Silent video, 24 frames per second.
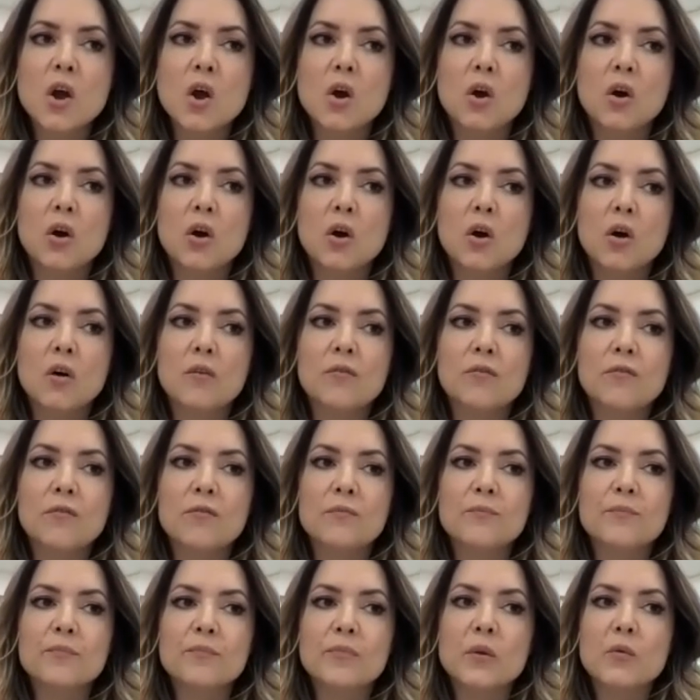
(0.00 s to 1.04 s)
of
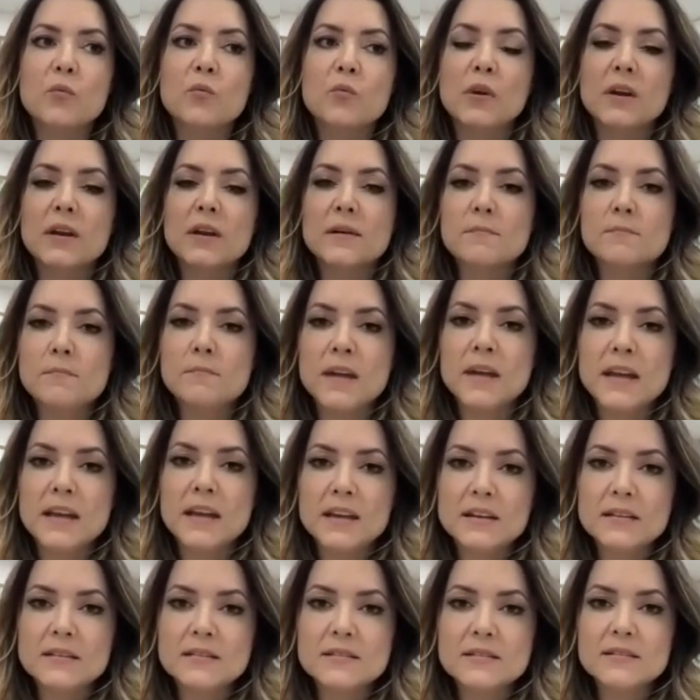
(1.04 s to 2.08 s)
what it
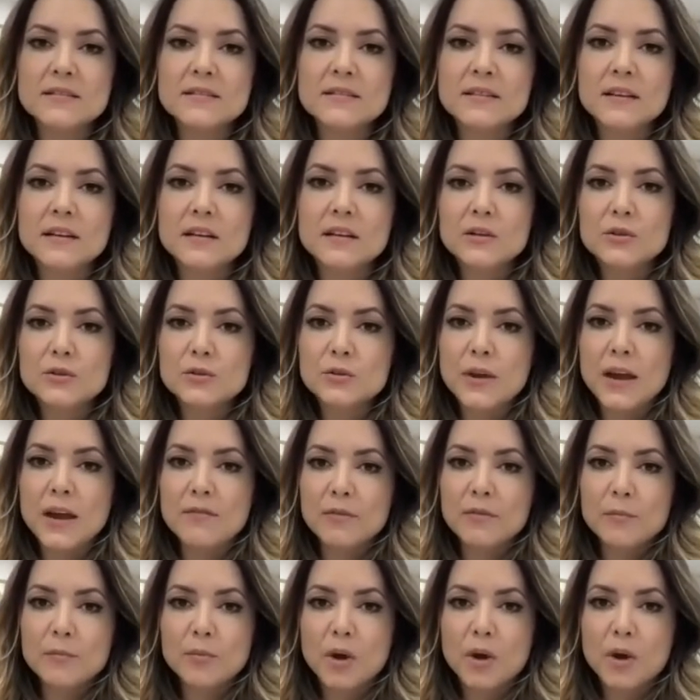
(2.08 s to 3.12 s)
means to have
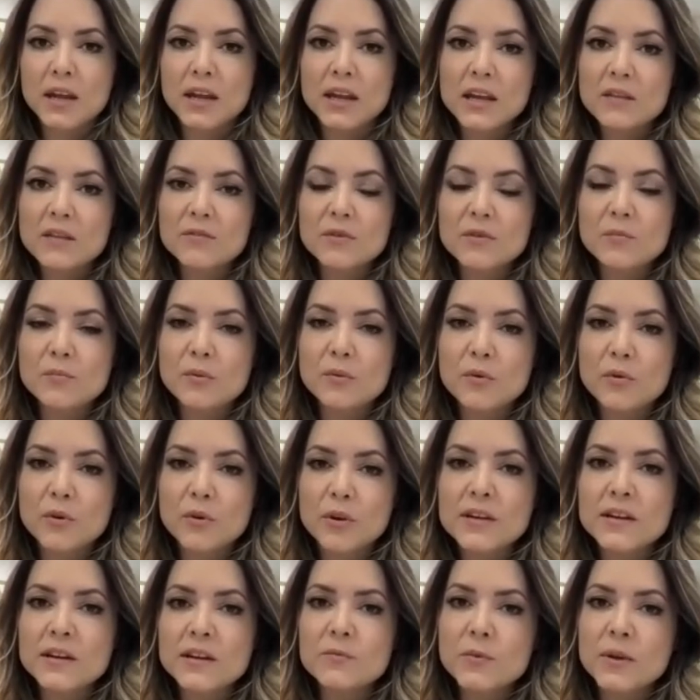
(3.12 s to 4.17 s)
a break-even
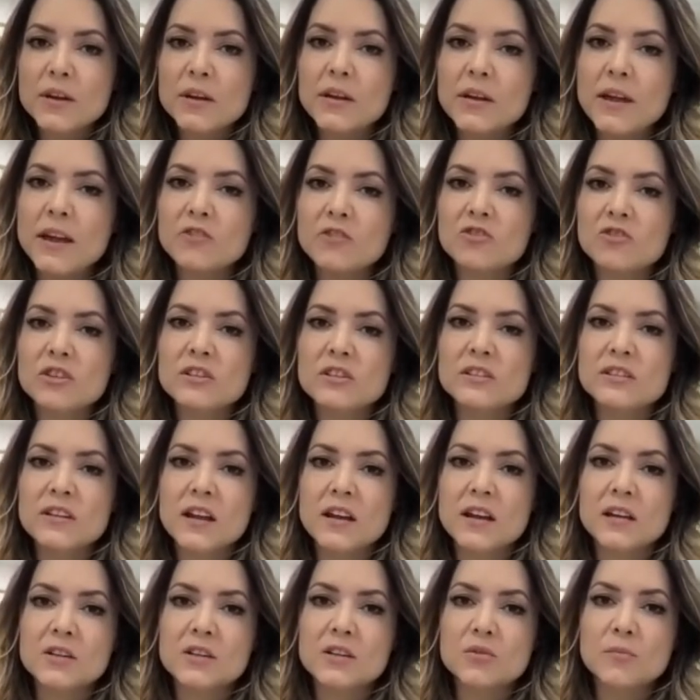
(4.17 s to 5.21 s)
point and when you're actually
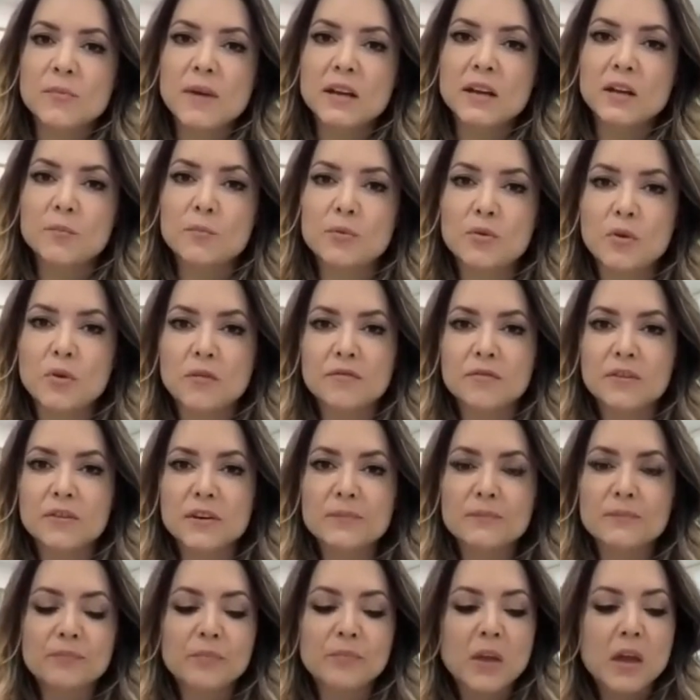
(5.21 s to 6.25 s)
starting to make a profit.
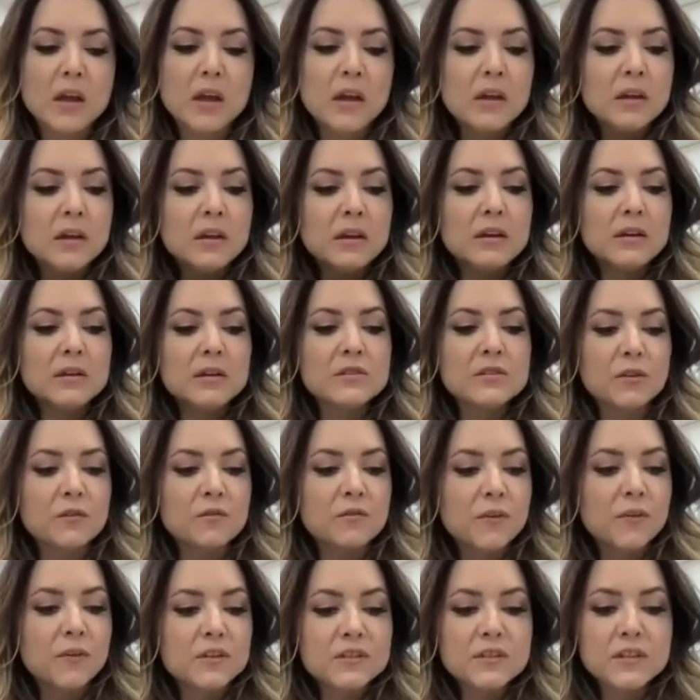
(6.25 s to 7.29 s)
So
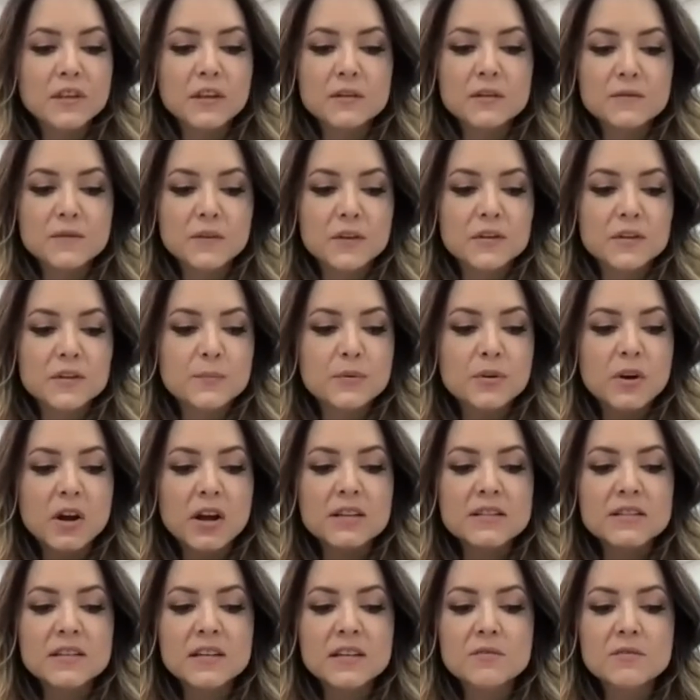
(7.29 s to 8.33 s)
first things first,
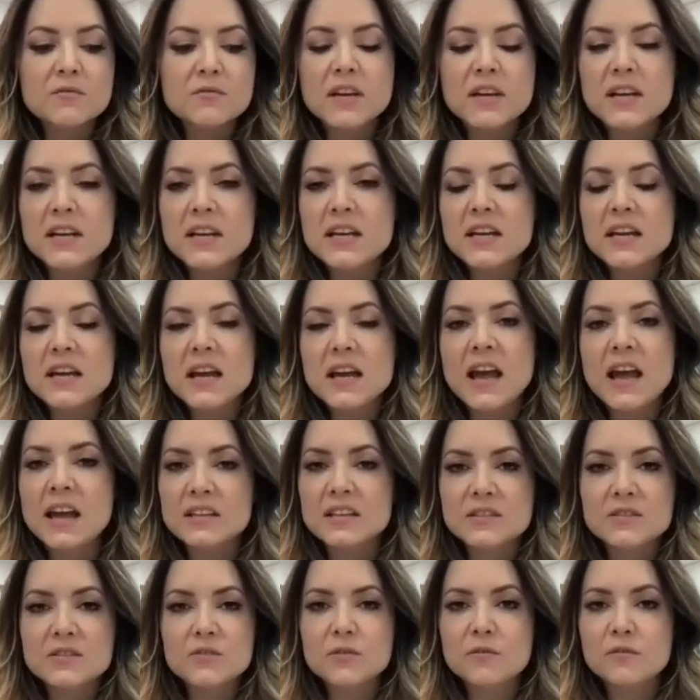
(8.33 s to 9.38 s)
pricing really
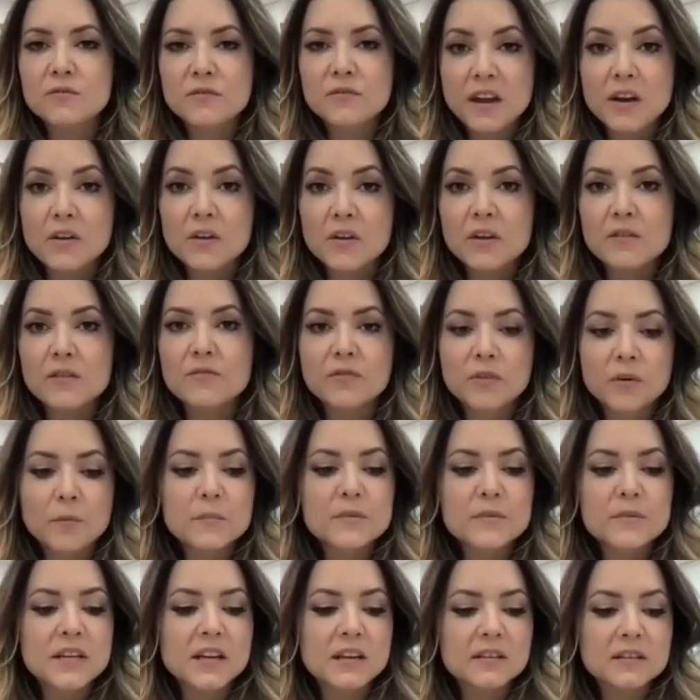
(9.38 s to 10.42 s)
has to vary
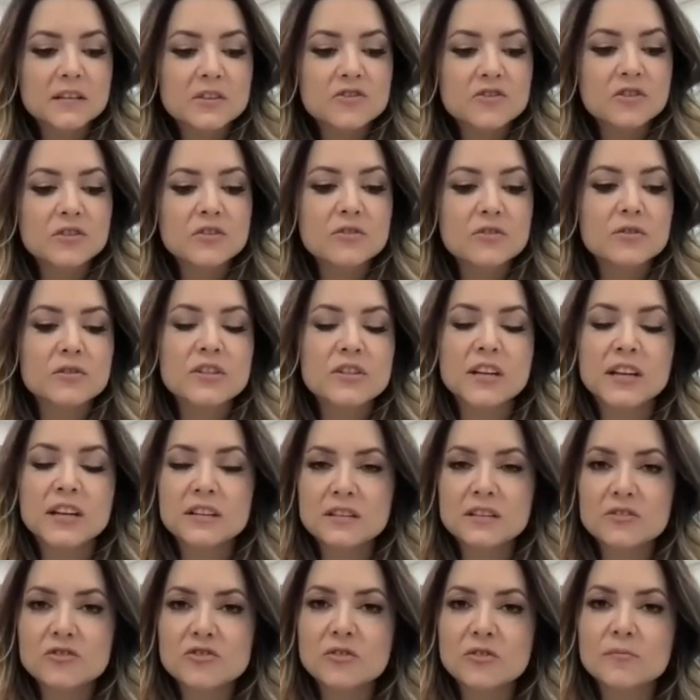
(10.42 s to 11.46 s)
from technician to
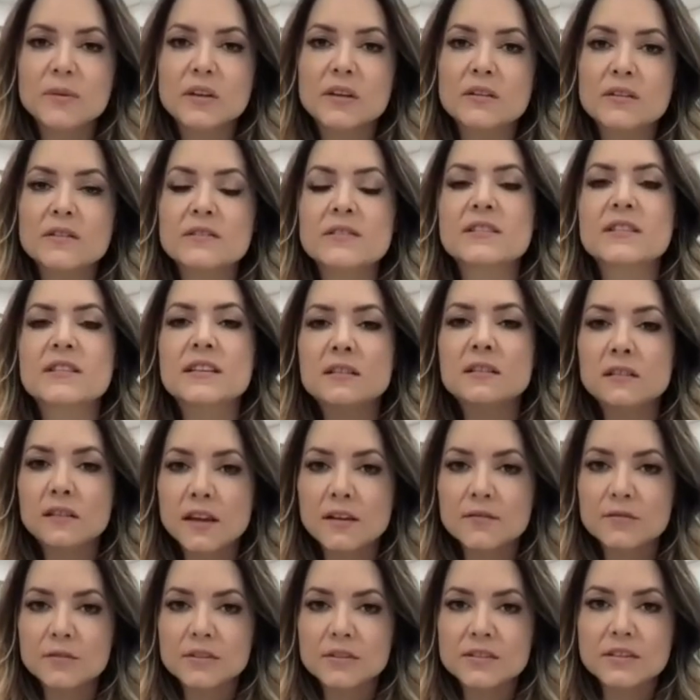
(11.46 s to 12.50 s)
technician because skill
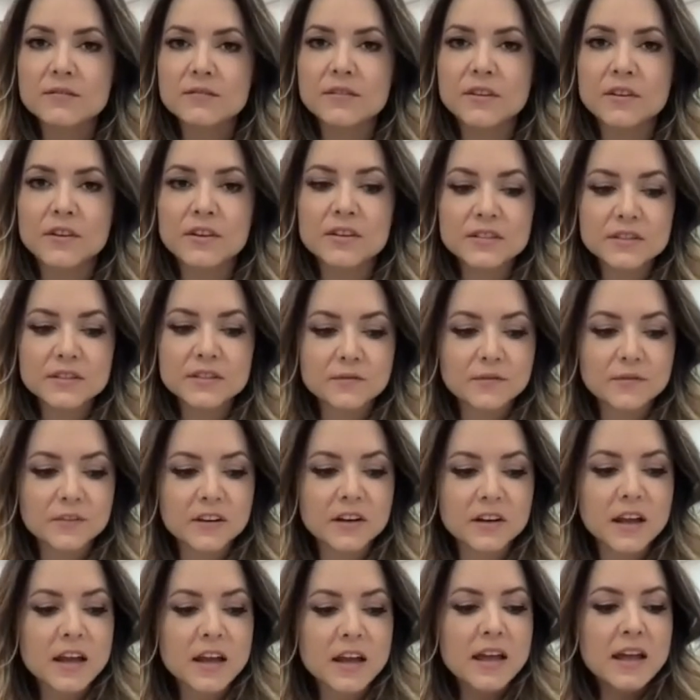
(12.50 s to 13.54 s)
levels are very
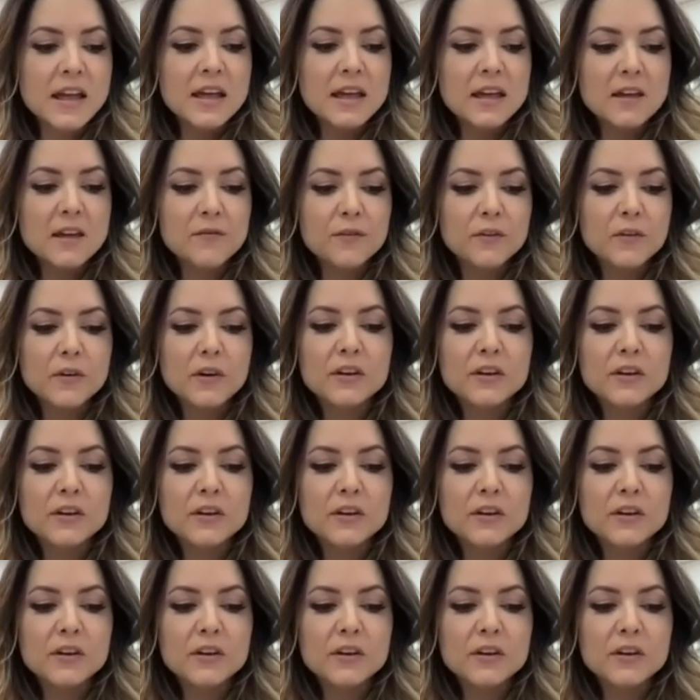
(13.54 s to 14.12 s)
different. If you are